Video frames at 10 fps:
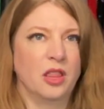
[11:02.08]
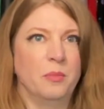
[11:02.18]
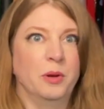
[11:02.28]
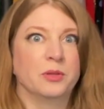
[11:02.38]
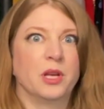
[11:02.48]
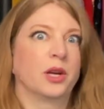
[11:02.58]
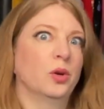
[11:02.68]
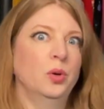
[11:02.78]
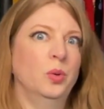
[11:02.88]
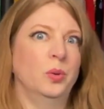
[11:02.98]
them, and he was like,
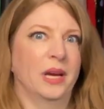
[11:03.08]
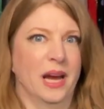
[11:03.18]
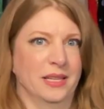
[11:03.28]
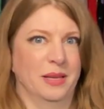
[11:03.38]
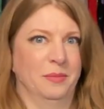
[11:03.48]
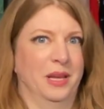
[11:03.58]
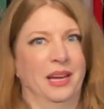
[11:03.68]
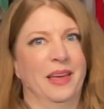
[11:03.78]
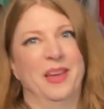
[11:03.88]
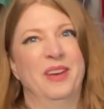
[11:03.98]
ooh, yes, I'm gonna
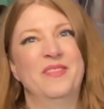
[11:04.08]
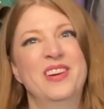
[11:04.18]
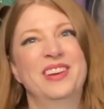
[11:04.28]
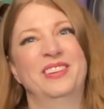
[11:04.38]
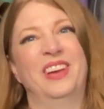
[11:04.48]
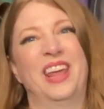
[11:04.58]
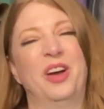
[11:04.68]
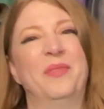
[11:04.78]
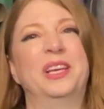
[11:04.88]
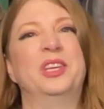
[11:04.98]
get them, and
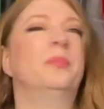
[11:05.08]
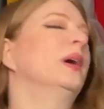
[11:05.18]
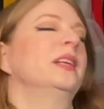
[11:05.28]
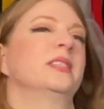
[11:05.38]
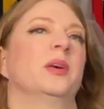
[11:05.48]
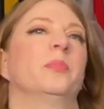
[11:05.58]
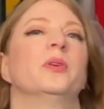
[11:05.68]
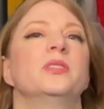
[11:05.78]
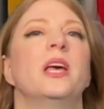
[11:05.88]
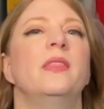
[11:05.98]
I'll make you bunny
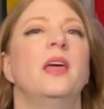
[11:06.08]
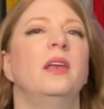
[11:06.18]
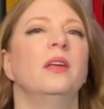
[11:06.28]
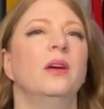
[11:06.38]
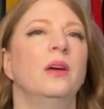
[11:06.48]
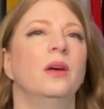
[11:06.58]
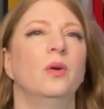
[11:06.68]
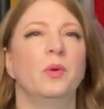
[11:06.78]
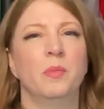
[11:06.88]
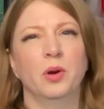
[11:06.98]
slippers. And then
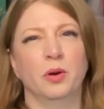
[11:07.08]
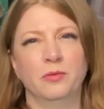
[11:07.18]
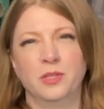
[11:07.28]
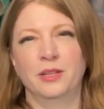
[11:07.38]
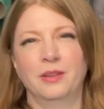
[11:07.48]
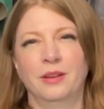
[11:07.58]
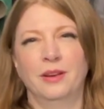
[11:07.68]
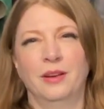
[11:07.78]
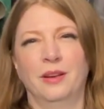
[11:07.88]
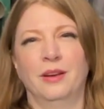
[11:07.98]
we moved
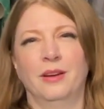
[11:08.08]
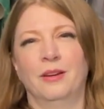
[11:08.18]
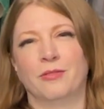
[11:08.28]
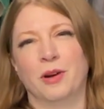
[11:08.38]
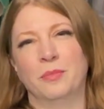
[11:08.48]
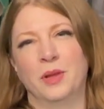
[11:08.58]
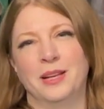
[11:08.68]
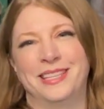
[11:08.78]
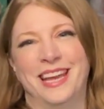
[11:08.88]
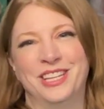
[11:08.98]
from
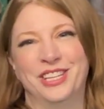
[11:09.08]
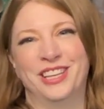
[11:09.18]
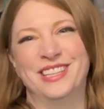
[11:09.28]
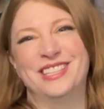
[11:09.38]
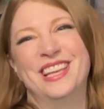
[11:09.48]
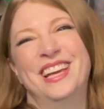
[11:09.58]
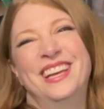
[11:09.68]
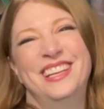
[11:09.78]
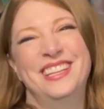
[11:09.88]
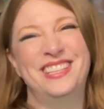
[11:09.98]
Los Angeles
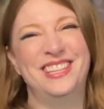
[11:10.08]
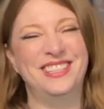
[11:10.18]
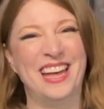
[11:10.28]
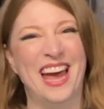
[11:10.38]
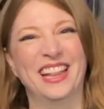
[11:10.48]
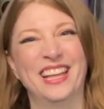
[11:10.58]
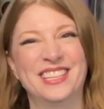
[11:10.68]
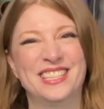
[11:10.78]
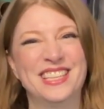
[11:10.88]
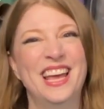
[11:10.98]
to
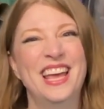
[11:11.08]
Dallas,